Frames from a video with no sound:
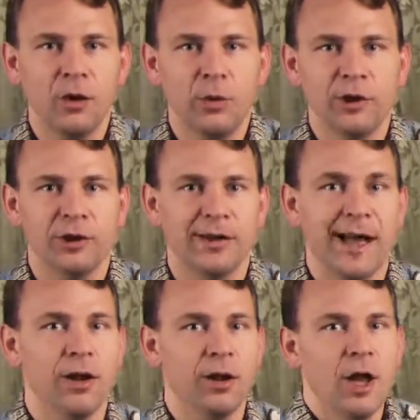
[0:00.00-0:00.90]
We should
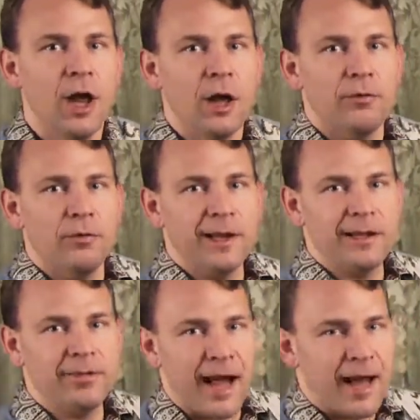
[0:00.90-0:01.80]
not
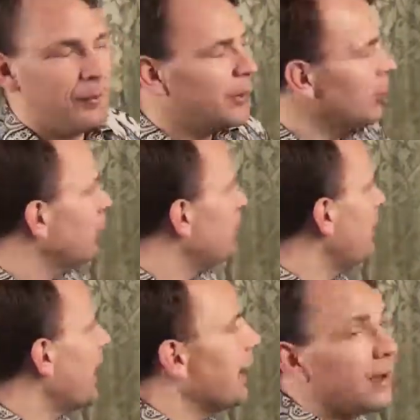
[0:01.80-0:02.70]
flee Sodom and look
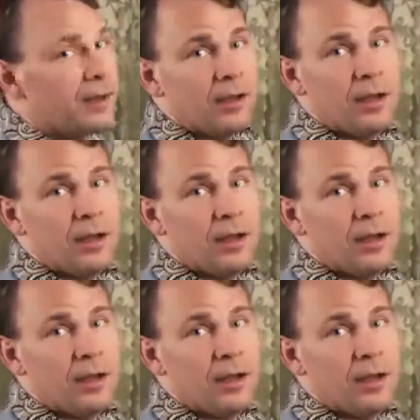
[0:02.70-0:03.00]
back.